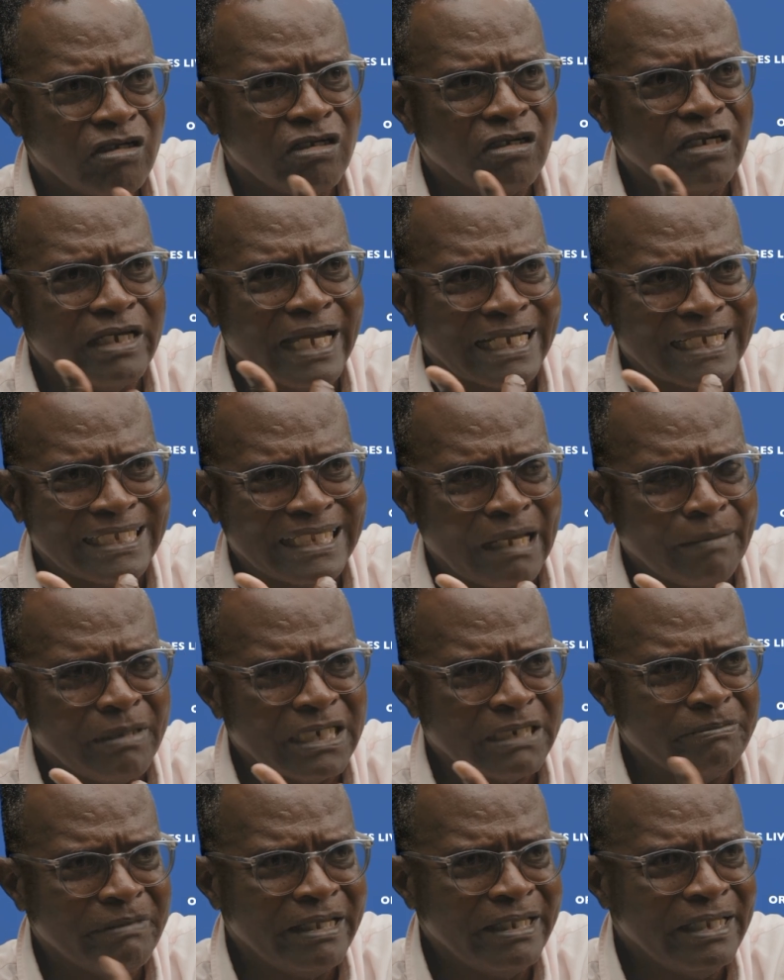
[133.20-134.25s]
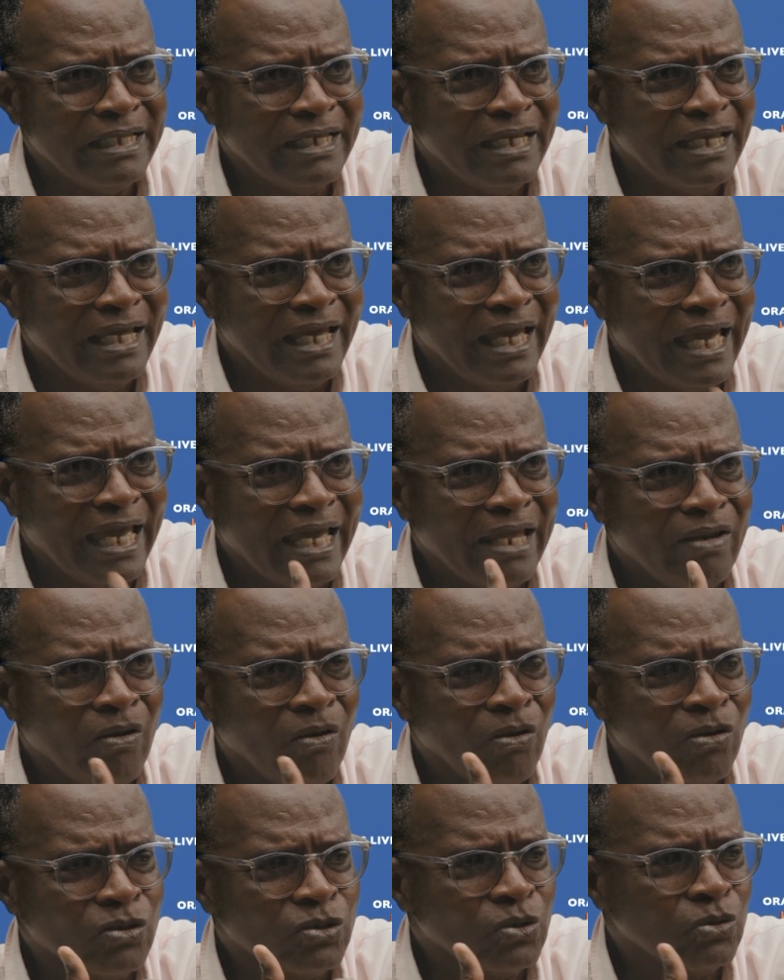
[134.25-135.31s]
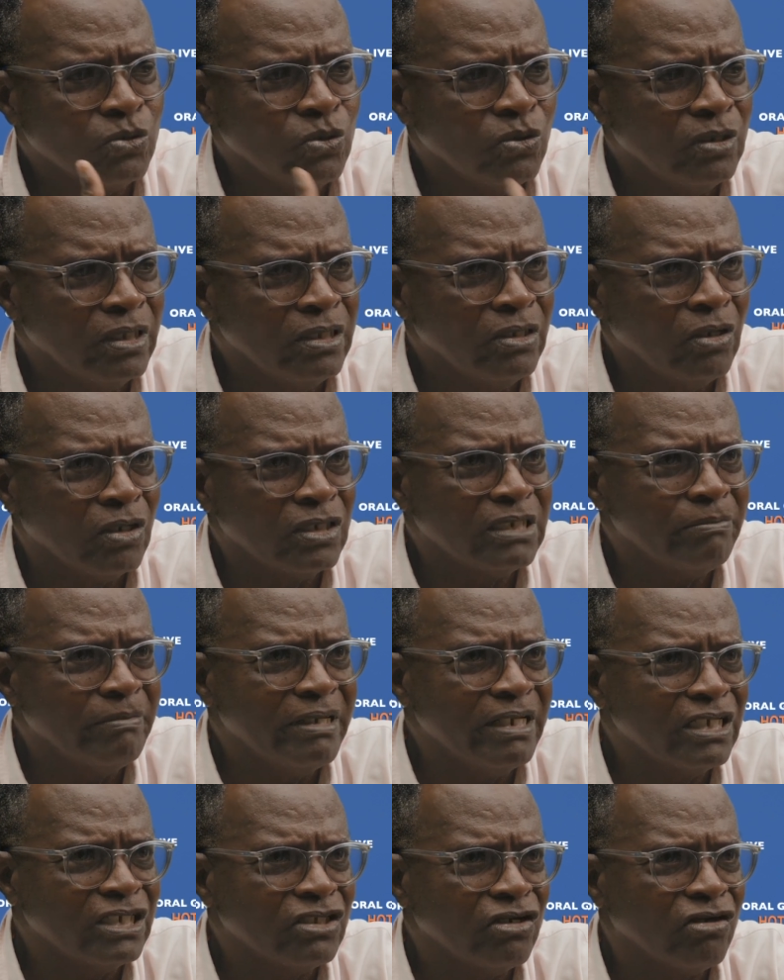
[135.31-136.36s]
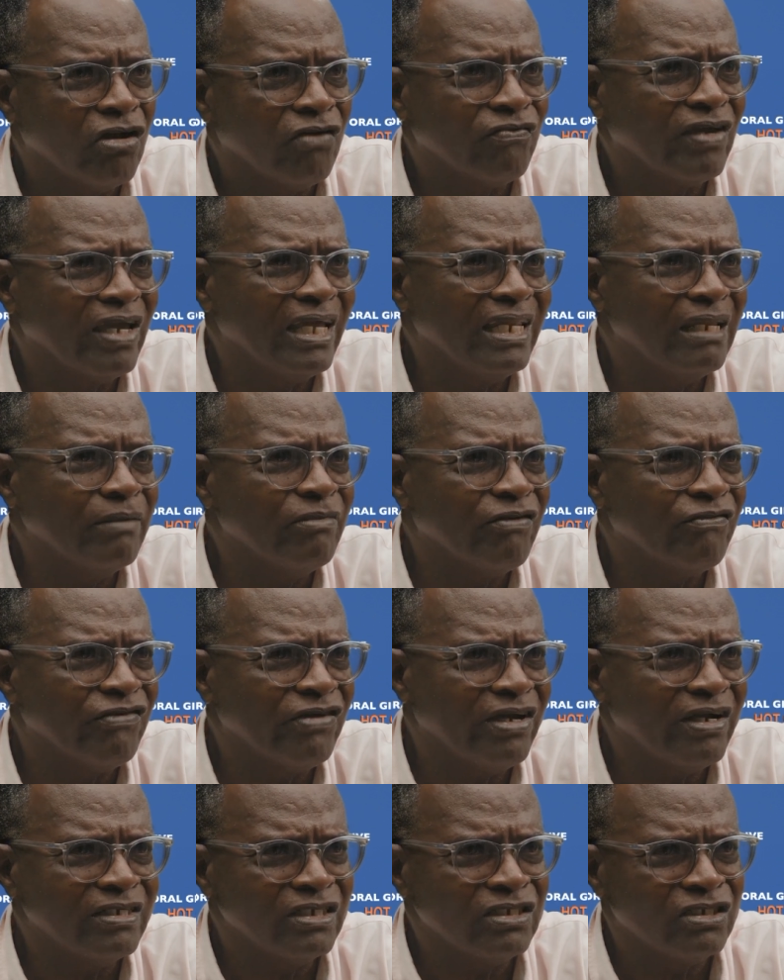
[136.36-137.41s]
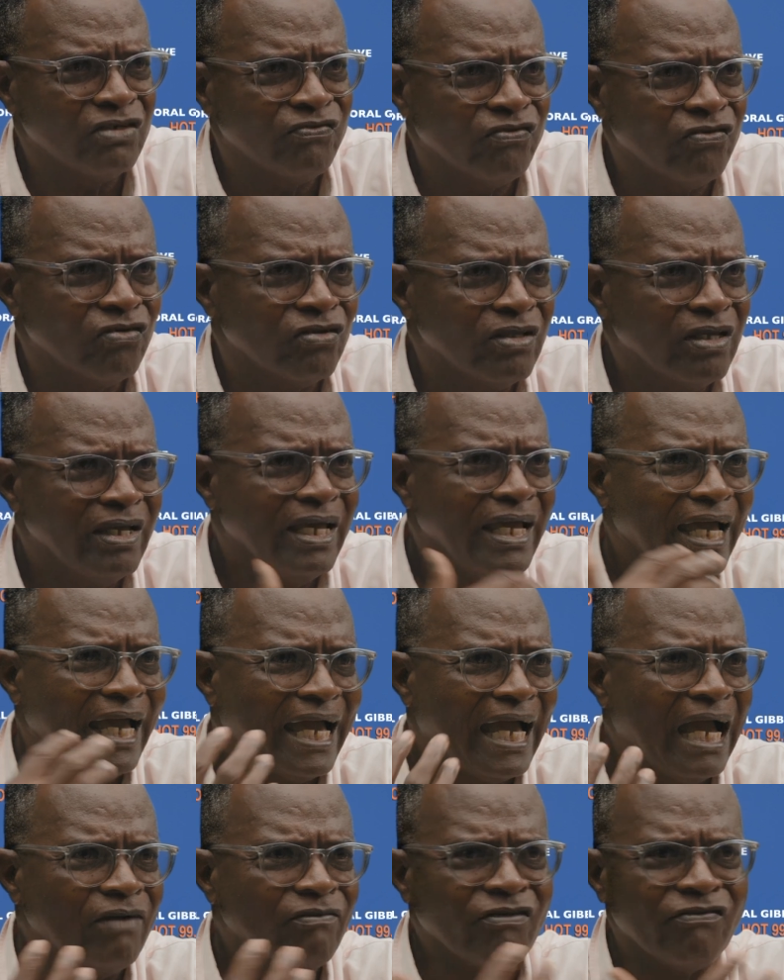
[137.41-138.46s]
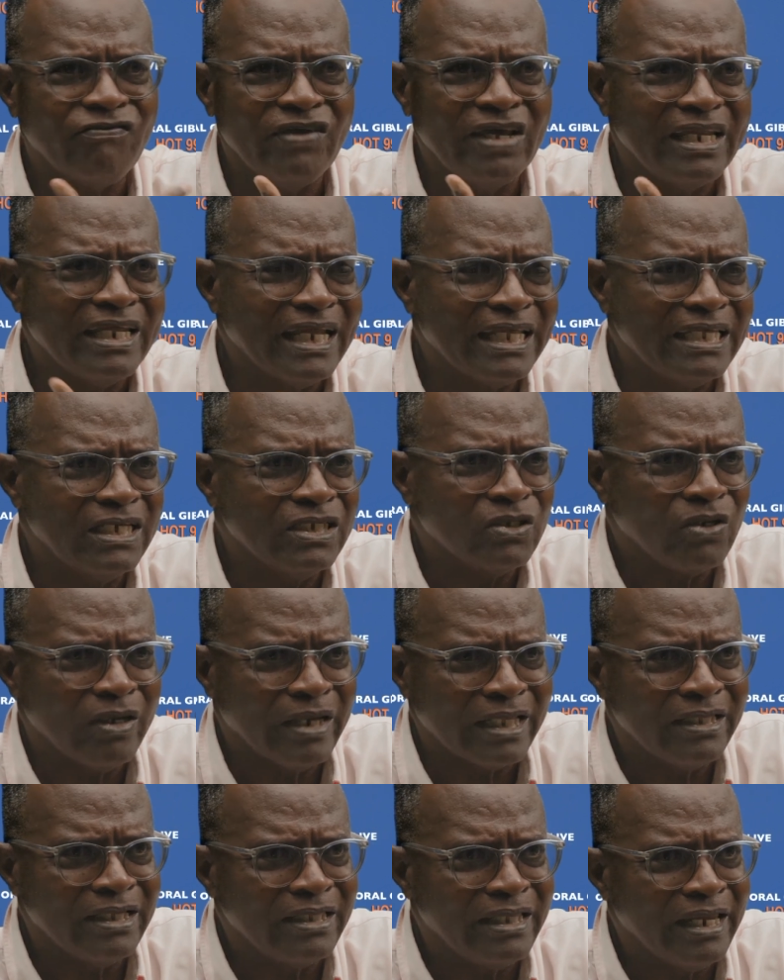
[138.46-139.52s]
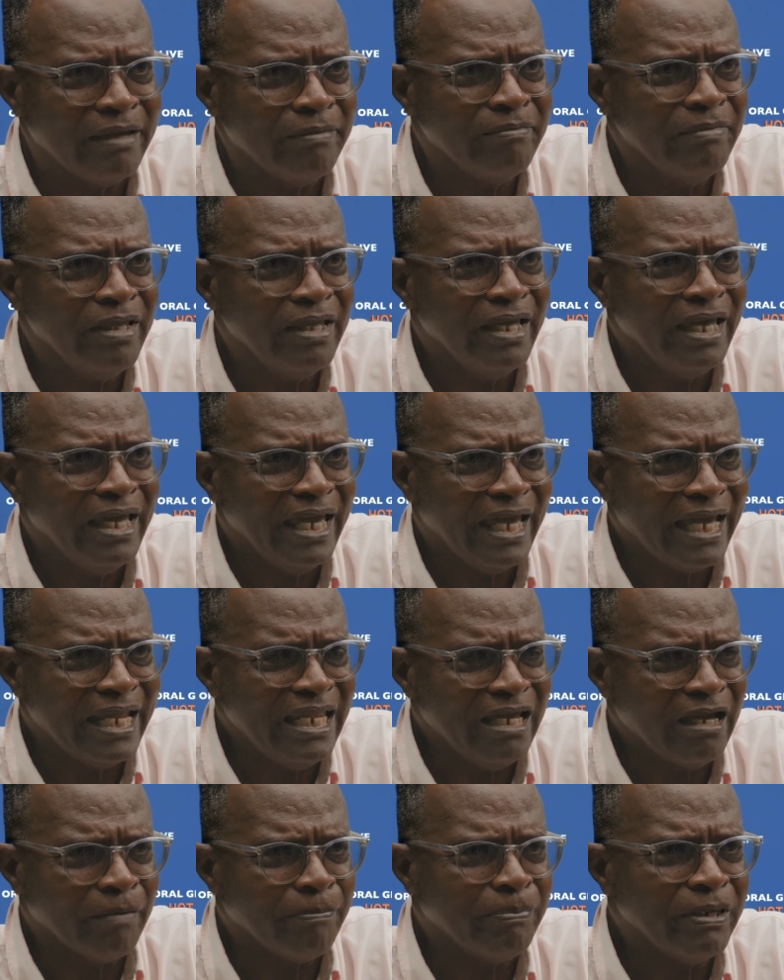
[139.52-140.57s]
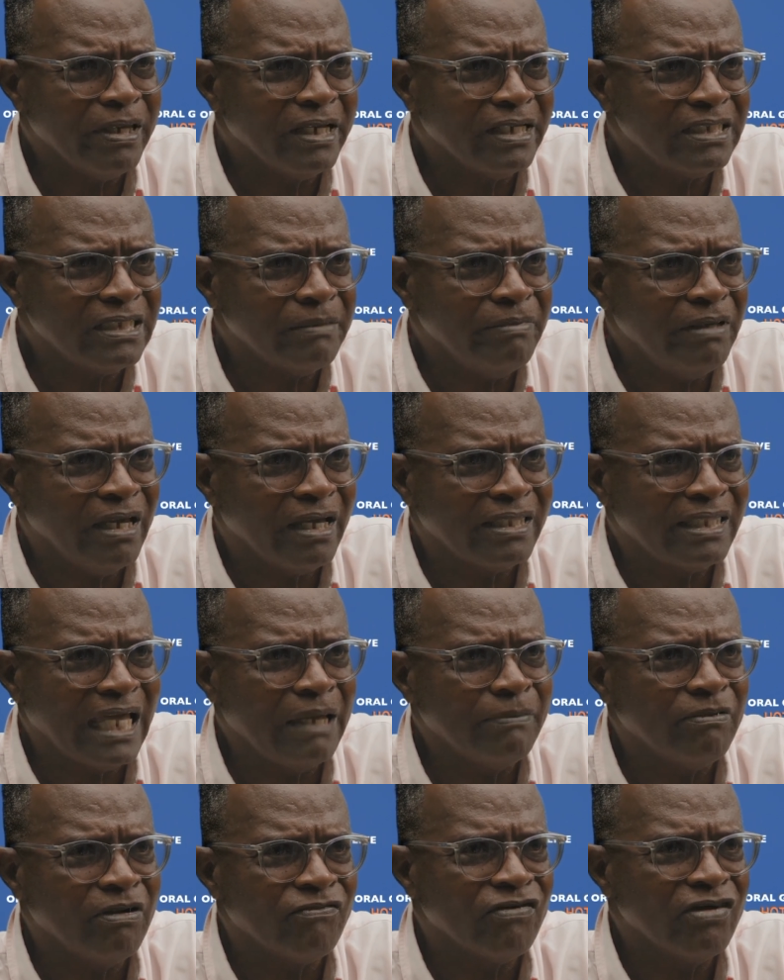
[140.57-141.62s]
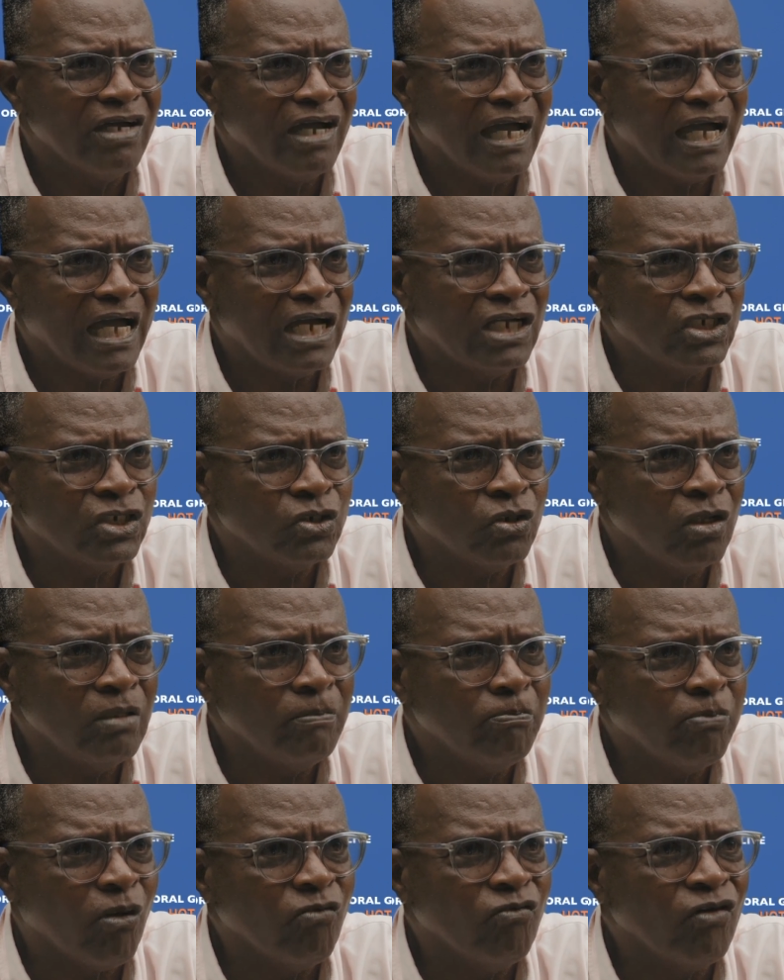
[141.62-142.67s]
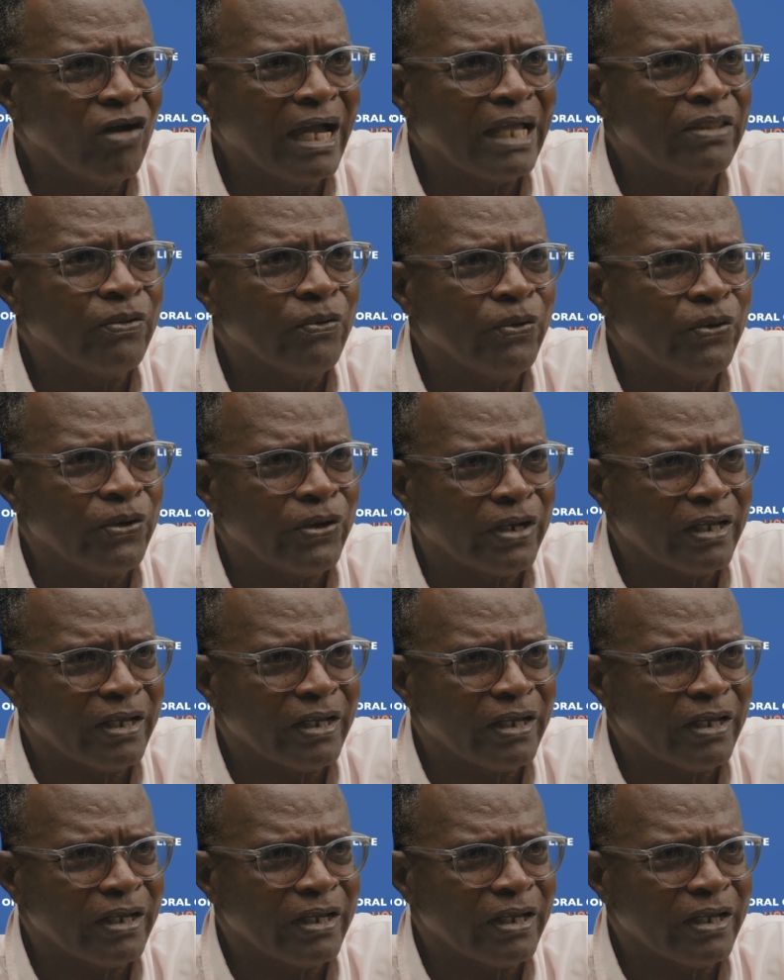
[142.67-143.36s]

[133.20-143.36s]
establishment and also to the Dutch Minister of Kingdom Affairs and so forth. I have a feeling that he's connected to them, and he appears to be a type of agent provocateur.